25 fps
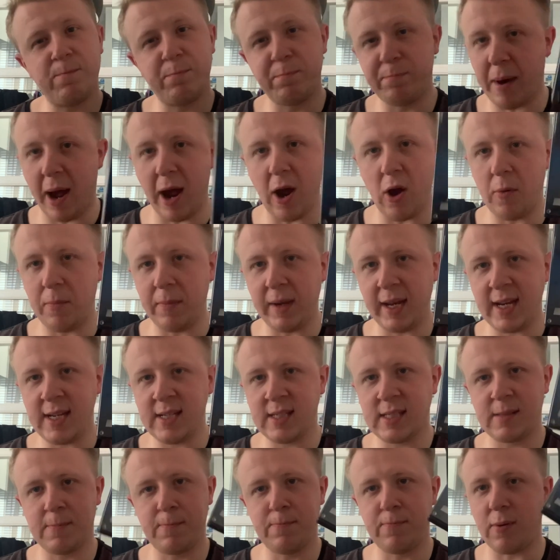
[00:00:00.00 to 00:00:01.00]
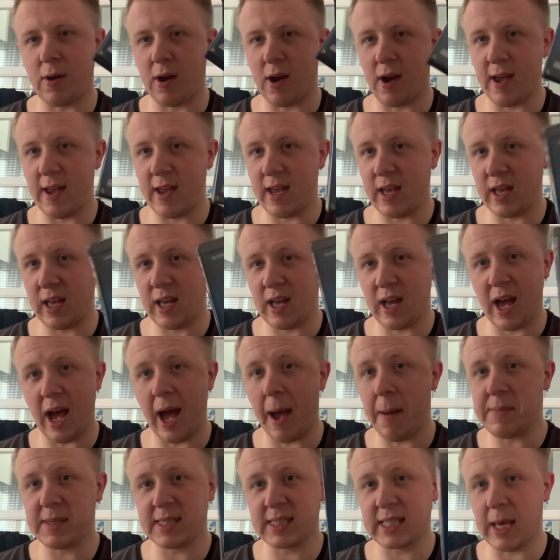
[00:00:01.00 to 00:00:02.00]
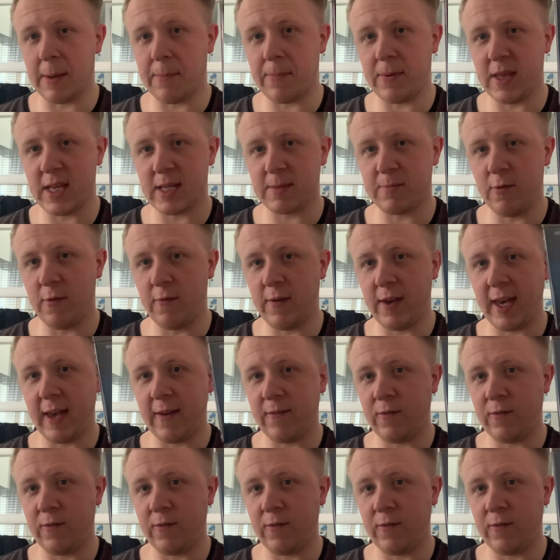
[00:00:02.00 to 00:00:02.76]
by all means, but I'm skipping this movie.